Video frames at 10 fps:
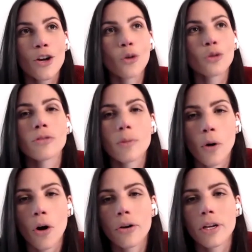go to the
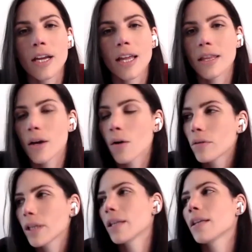party and the
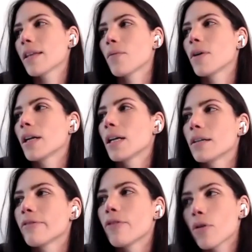only thing they want
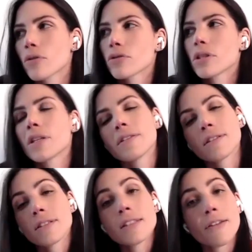to focus in
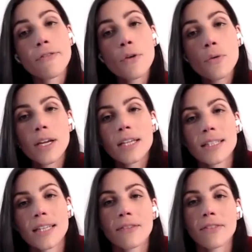this is in the food
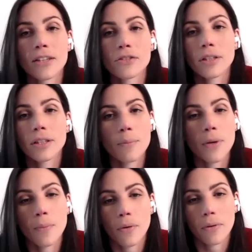instead of actually the
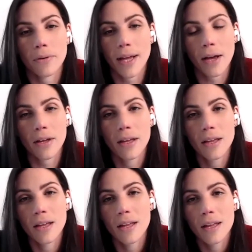people around it.
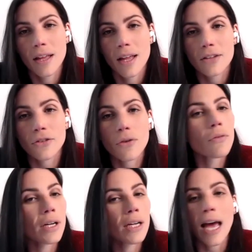
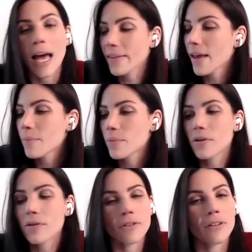So get that
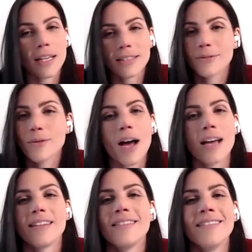beautiful glass of
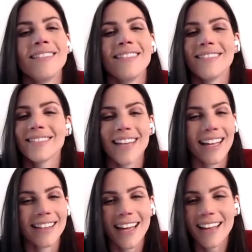wine,
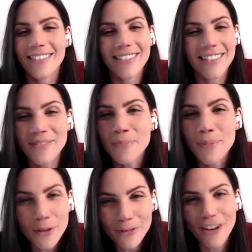get that
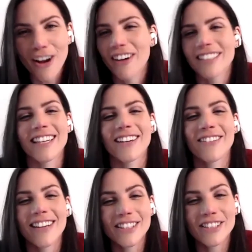beautiful
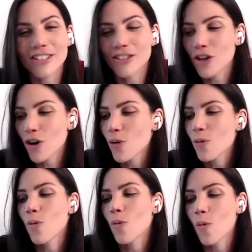cocktail, and just
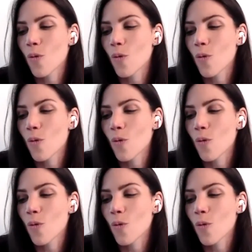go